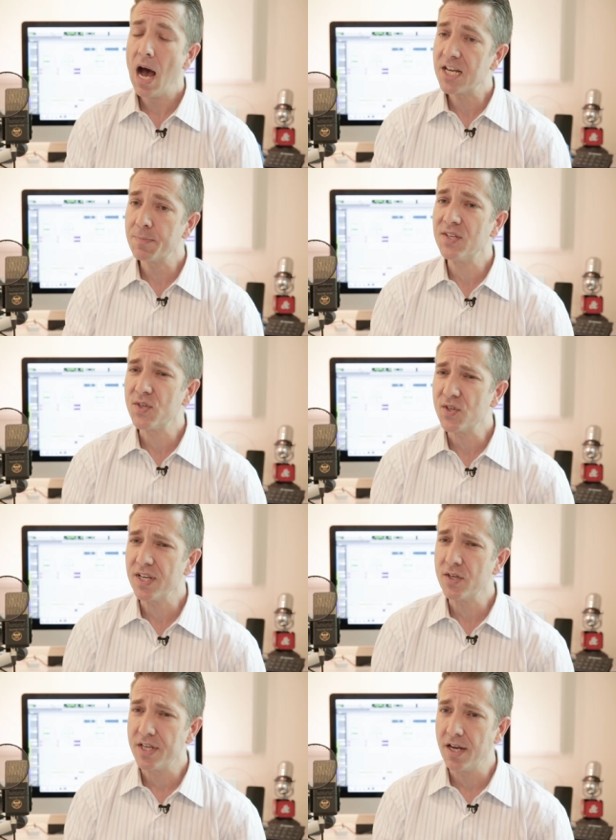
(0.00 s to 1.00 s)
I spent
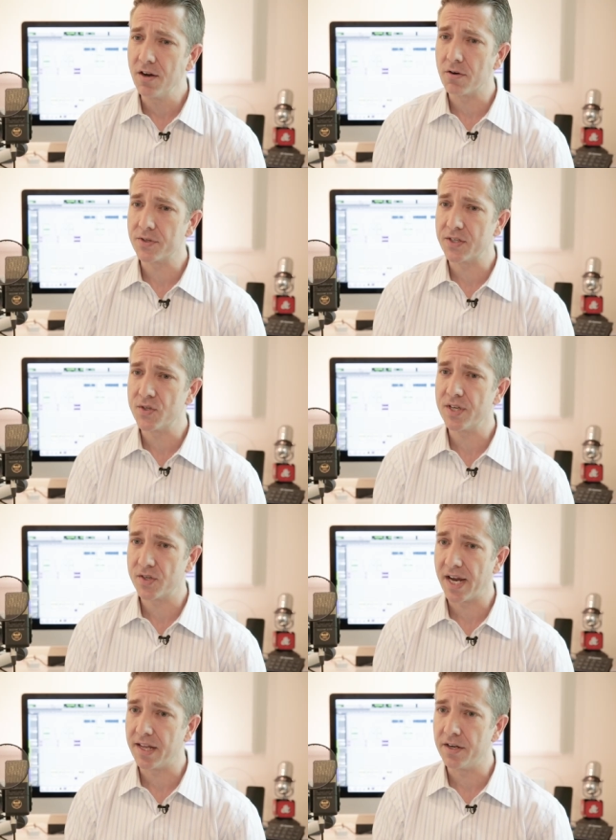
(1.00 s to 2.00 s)
6 years at
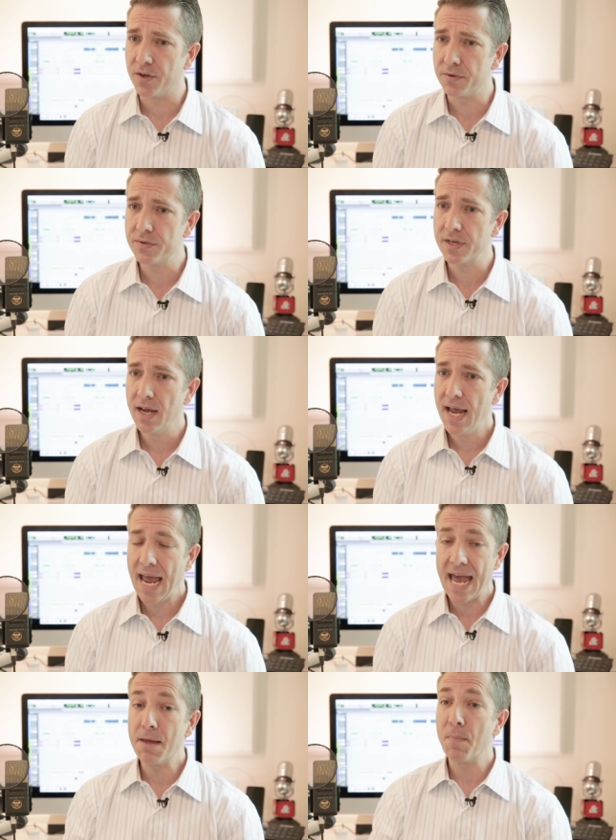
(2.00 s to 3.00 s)
680 News,
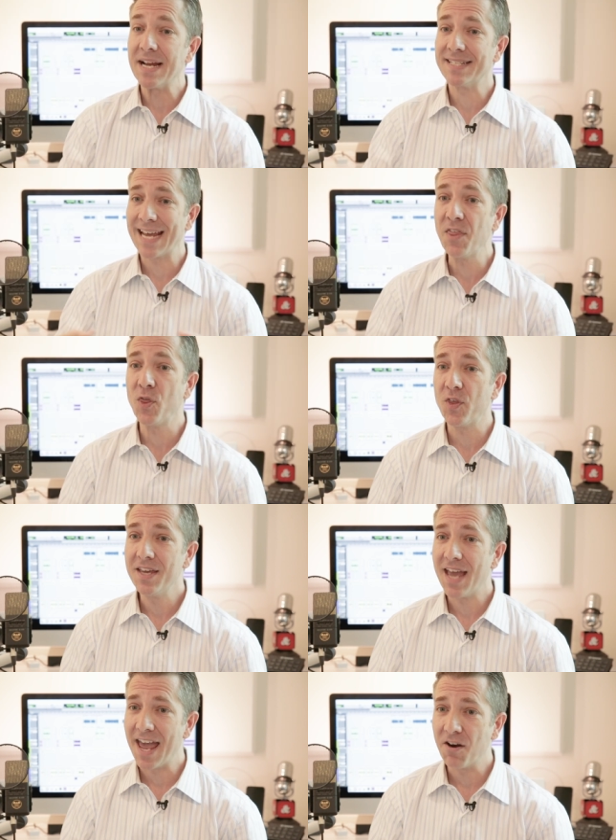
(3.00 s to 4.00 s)
and at my 10th
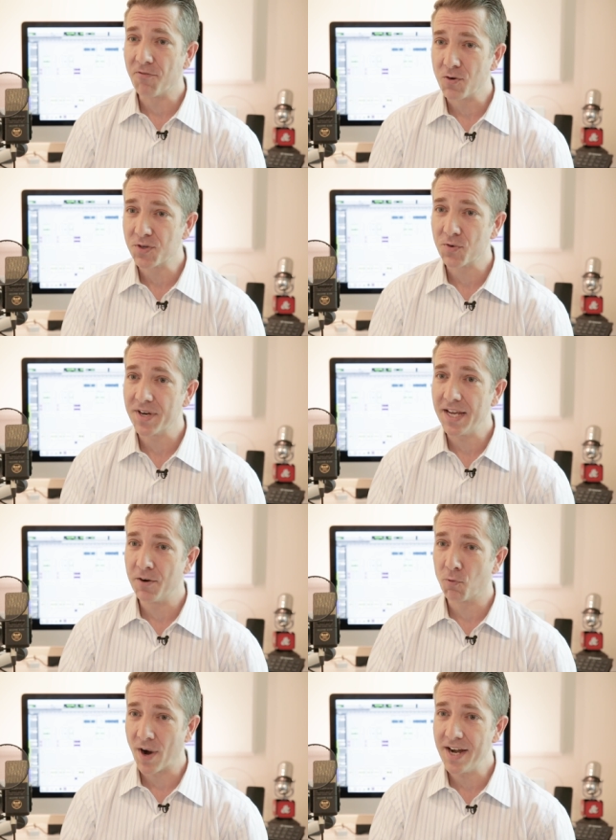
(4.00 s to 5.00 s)
anniversary
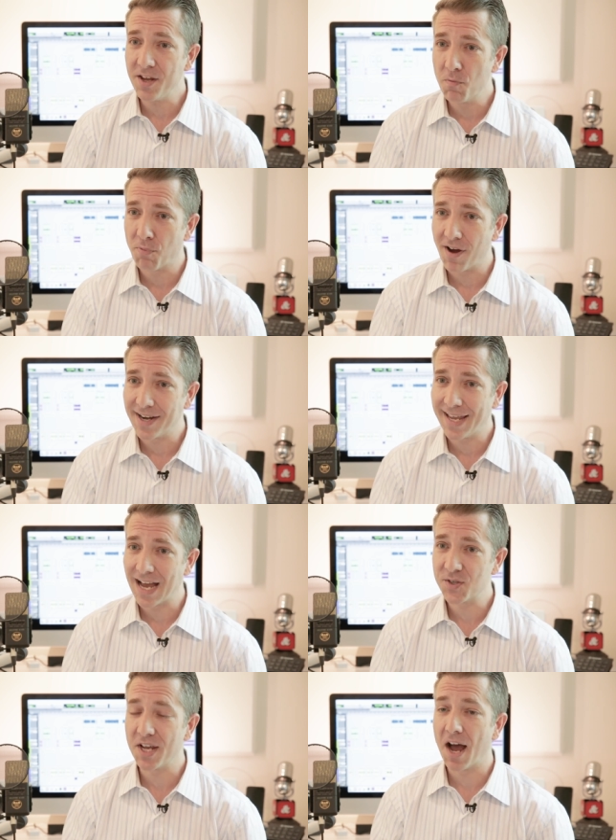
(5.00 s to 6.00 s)
in radio
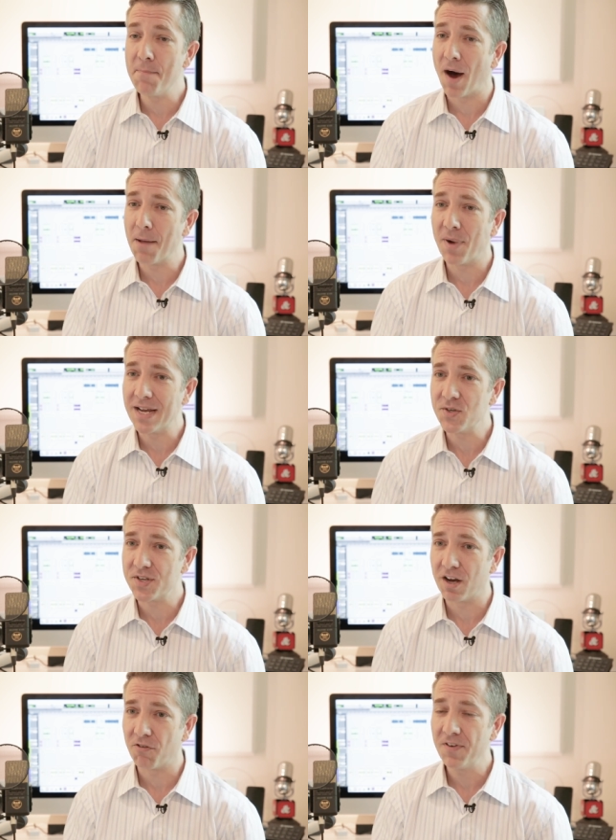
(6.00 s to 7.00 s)
broadcasting, I bought
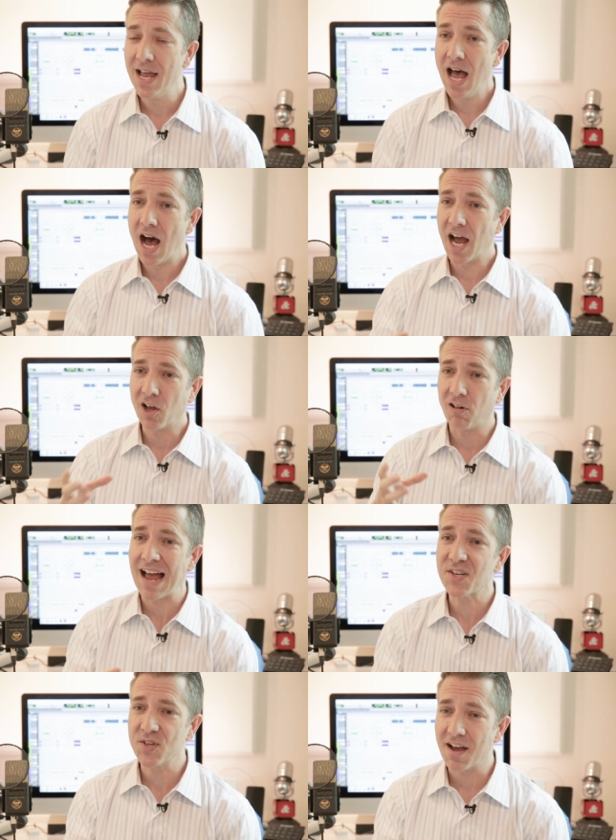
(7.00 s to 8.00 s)
myself a
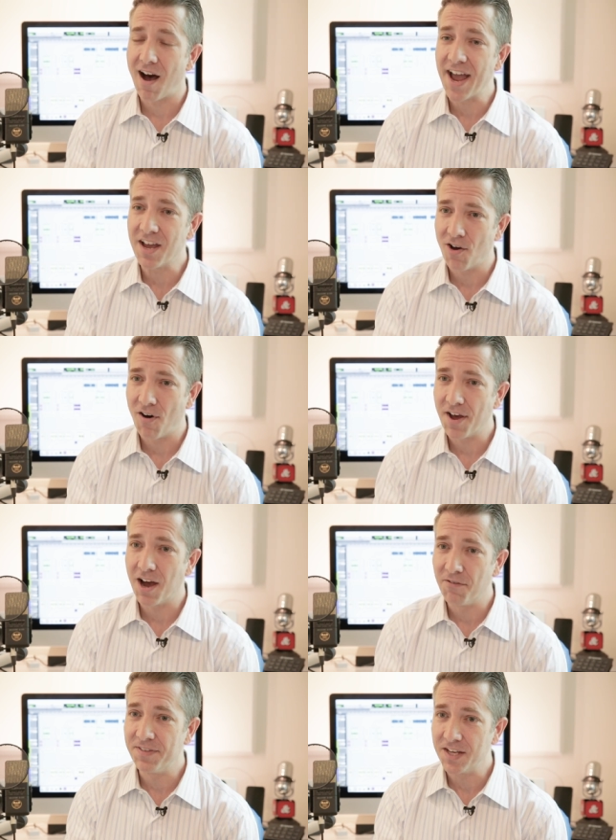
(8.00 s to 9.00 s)
classic
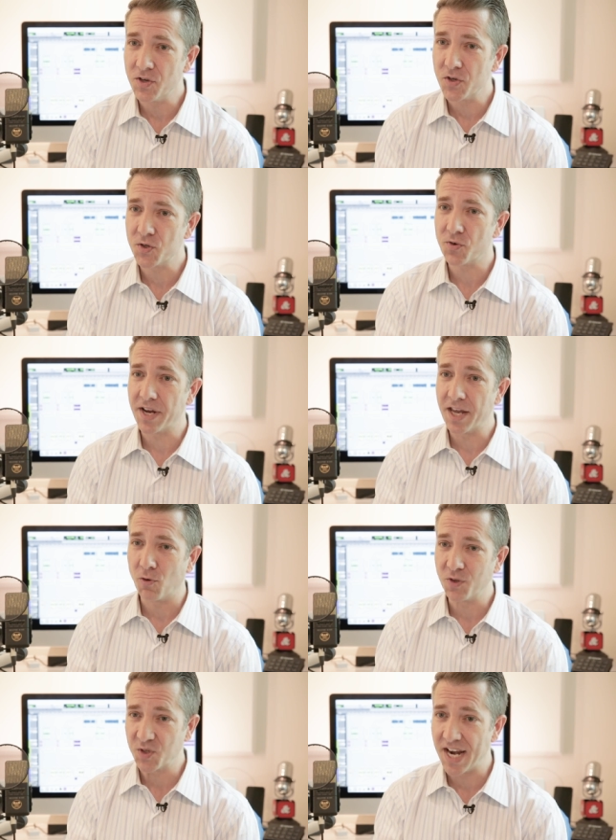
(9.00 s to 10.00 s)
icon of the industry, an
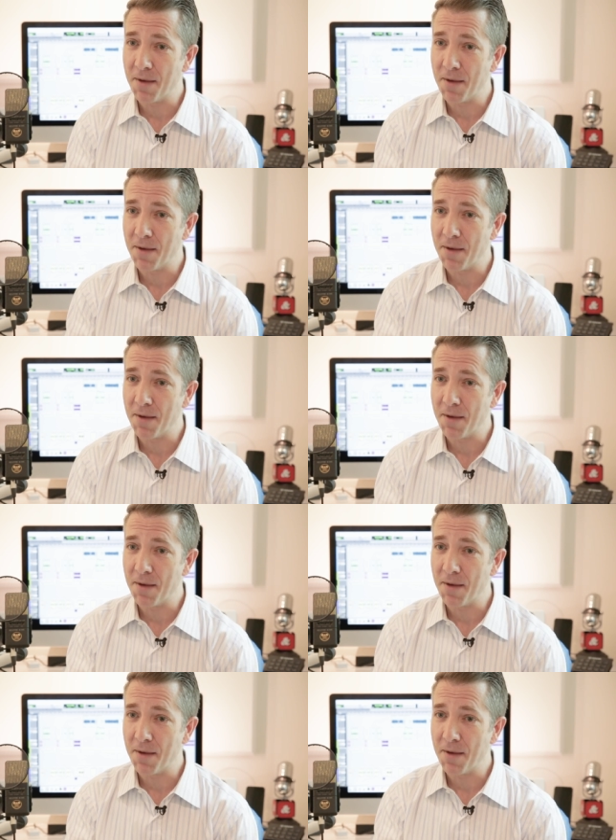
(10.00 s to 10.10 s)
Olsen